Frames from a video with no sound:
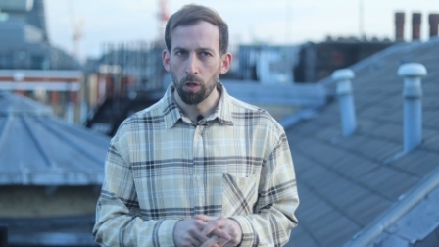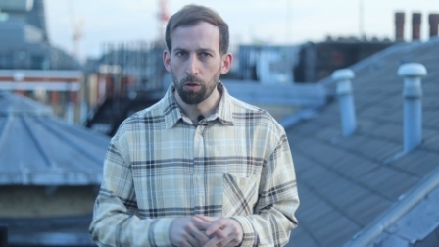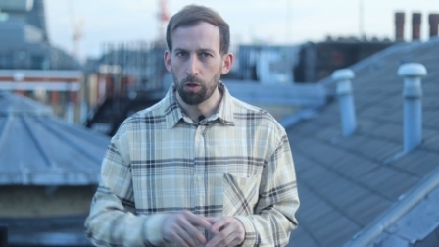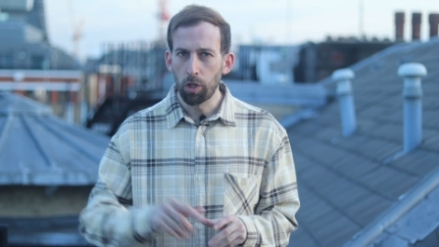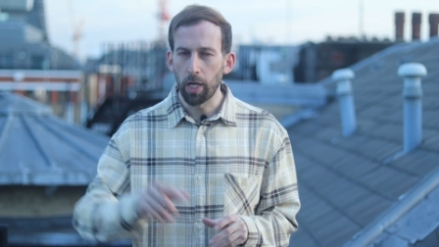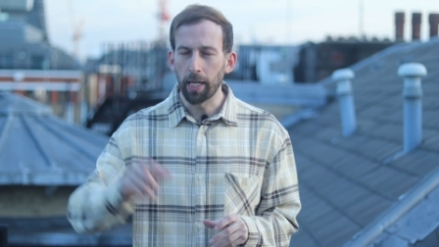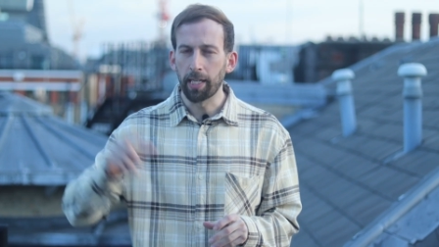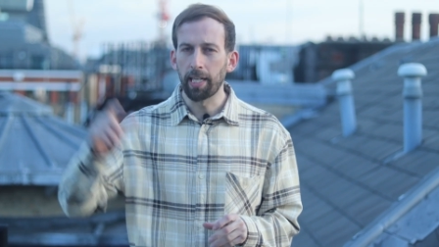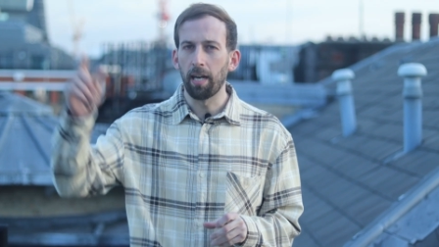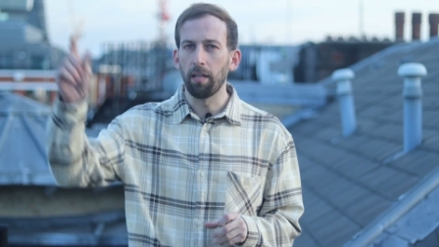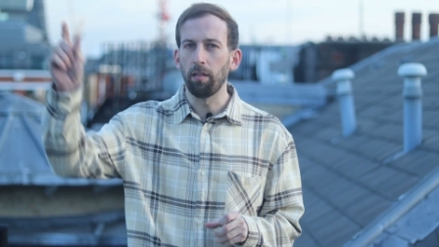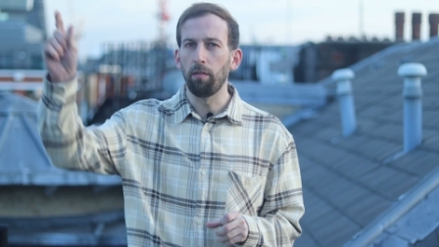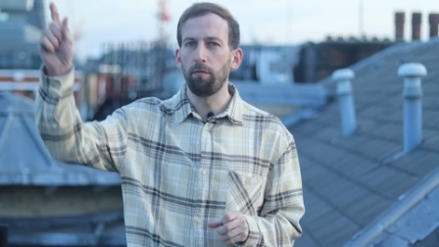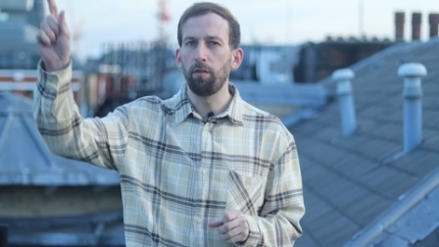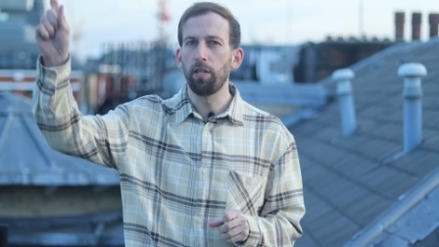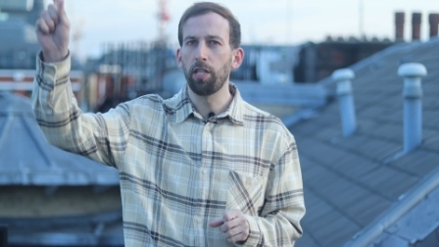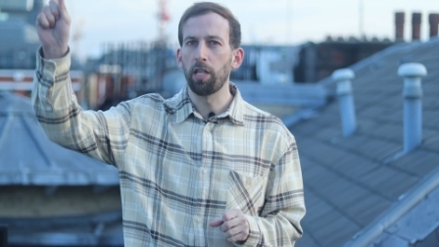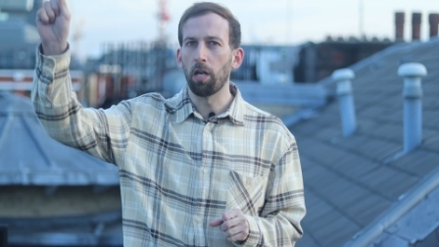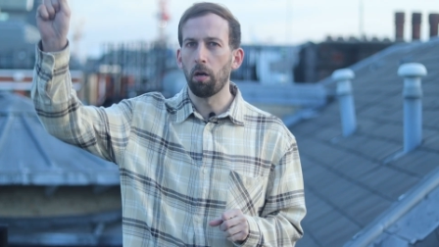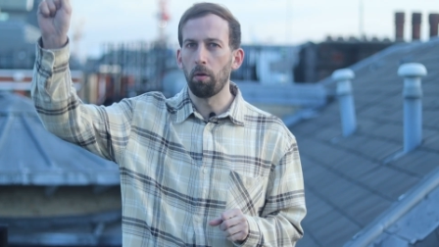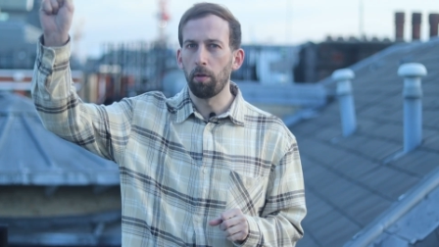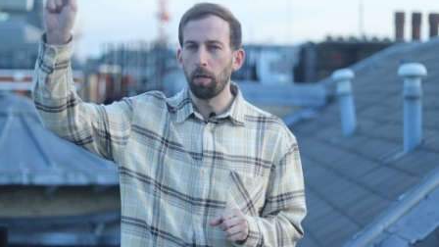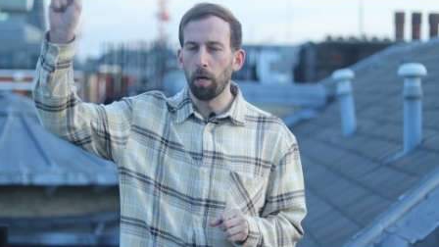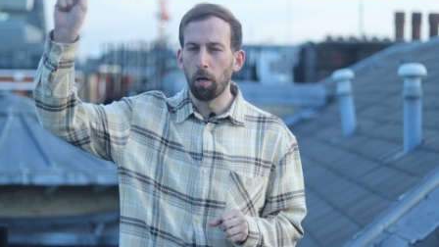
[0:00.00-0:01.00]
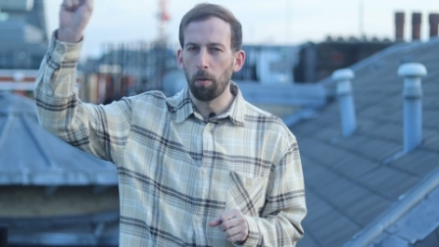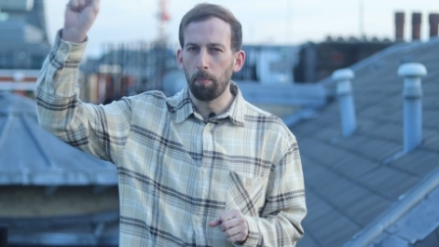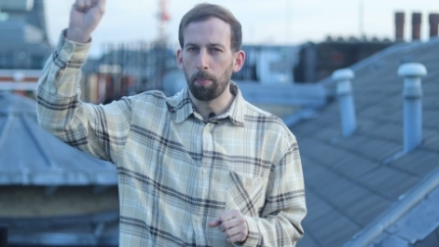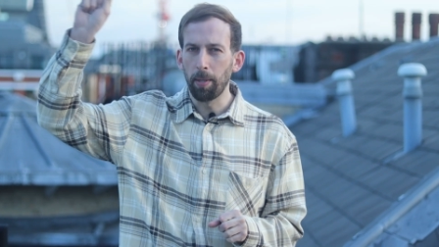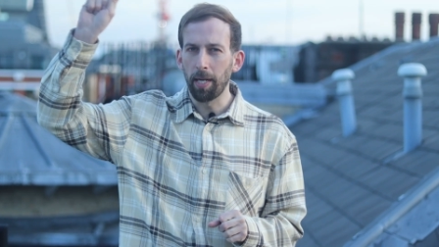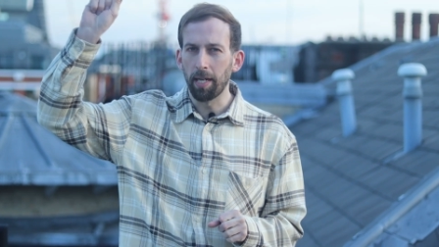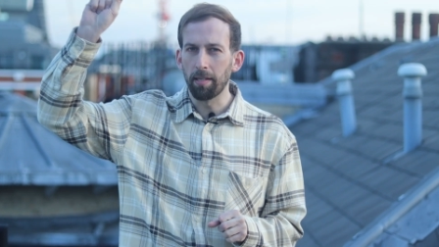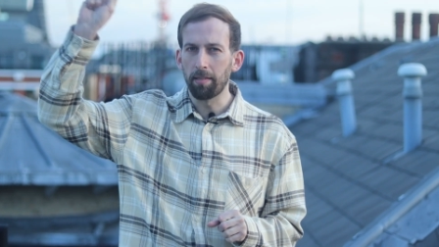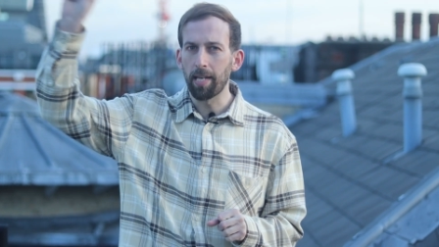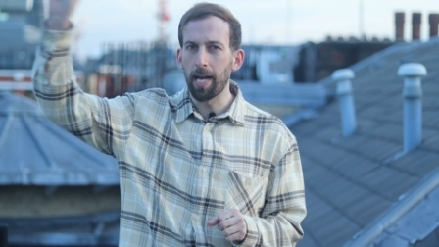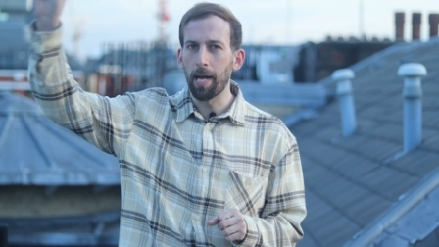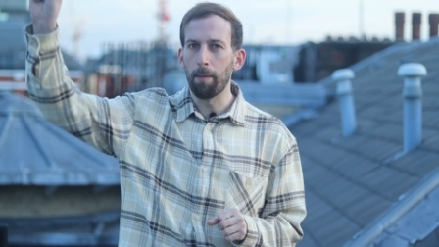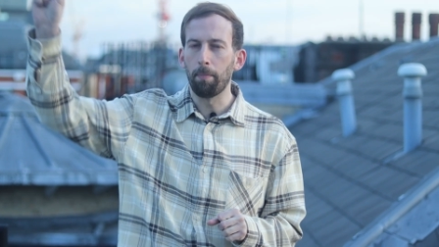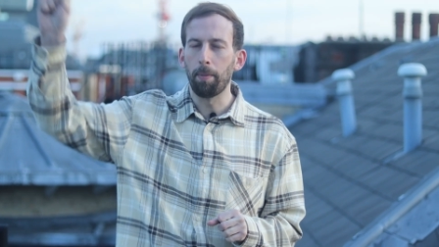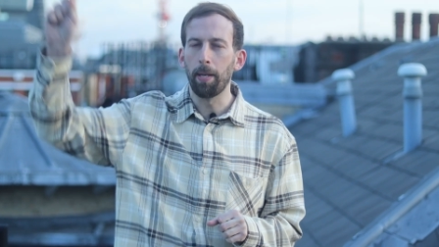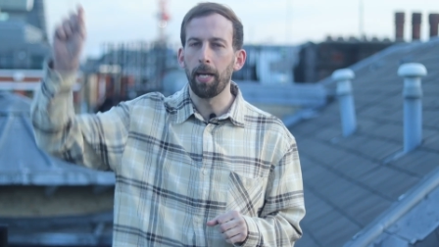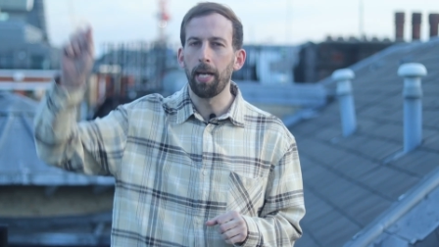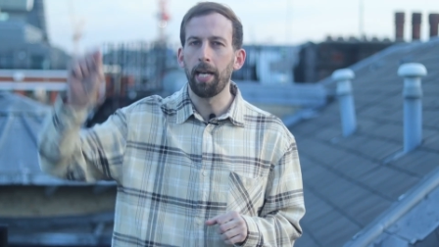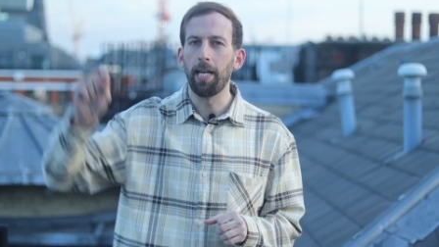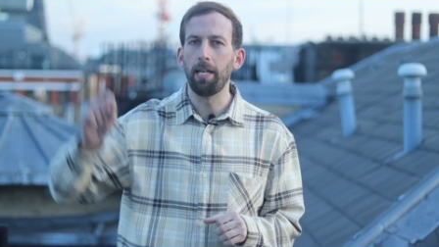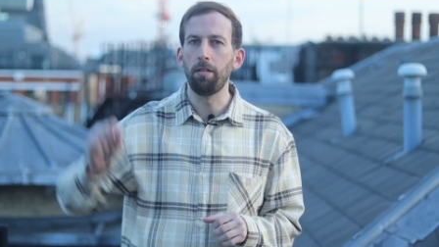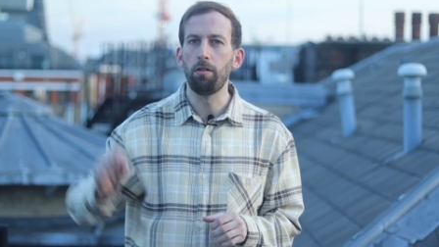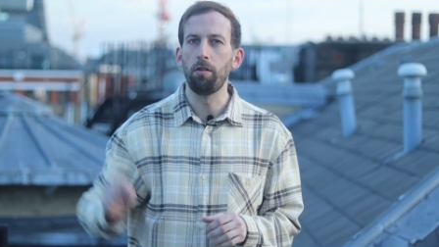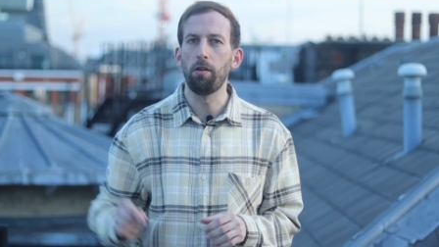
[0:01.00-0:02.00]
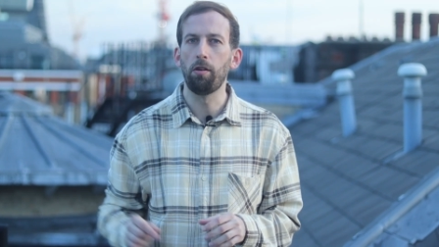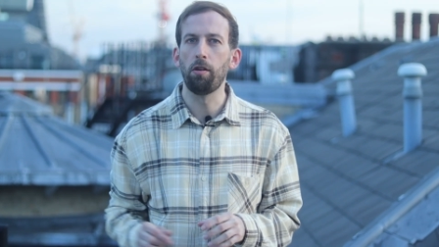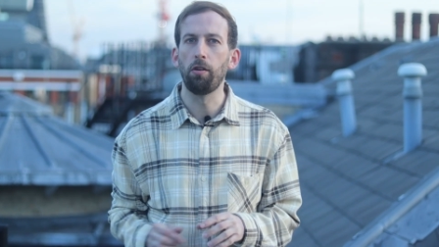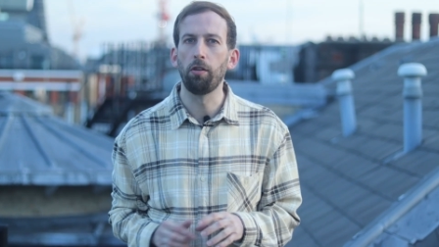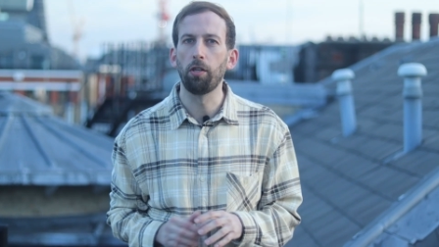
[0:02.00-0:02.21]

check out the video. There'll be a tab here and you